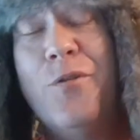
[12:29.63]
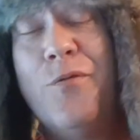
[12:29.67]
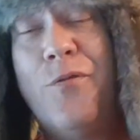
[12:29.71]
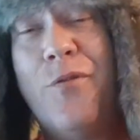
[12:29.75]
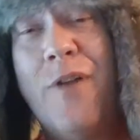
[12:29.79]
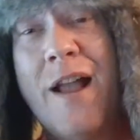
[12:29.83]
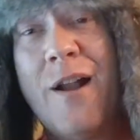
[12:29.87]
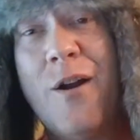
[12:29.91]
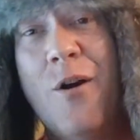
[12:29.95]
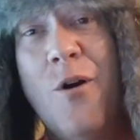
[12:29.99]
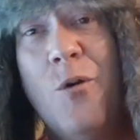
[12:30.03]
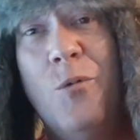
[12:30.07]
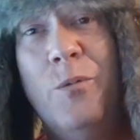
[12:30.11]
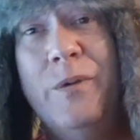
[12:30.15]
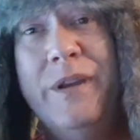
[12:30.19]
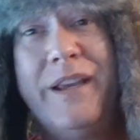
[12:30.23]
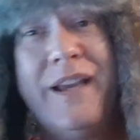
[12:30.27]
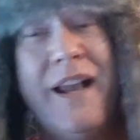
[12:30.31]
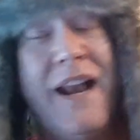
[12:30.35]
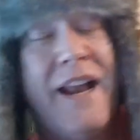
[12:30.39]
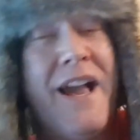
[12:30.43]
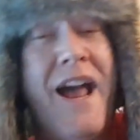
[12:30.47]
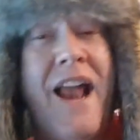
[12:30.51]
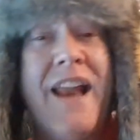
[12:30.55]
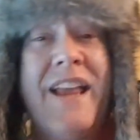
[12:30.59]
for like a whole week, and
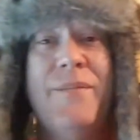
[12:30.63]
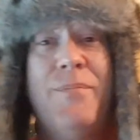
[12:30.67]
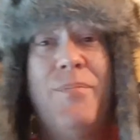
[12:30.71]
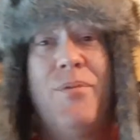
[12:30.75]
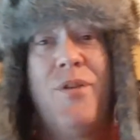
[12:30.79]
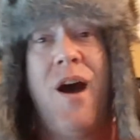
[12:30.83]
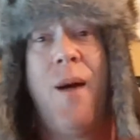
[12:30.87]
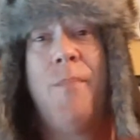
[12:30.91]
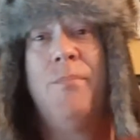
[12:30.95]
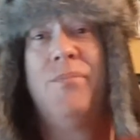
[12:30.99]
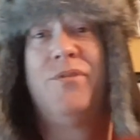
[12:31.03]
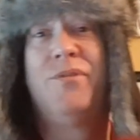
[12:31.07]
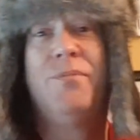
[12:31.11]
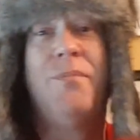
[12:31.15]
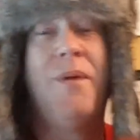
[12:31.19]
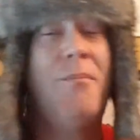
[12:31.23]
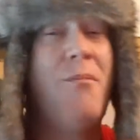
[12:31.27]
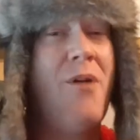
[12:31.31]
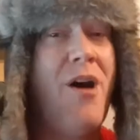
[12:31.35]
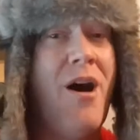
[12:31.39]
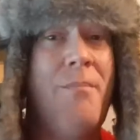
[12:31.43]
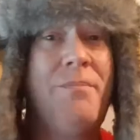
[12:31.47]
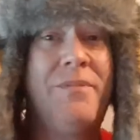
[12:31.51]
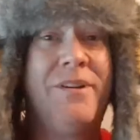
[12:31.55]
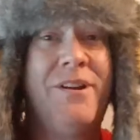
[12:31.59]
I got to give props to my
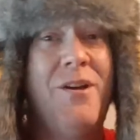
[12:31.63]
mom.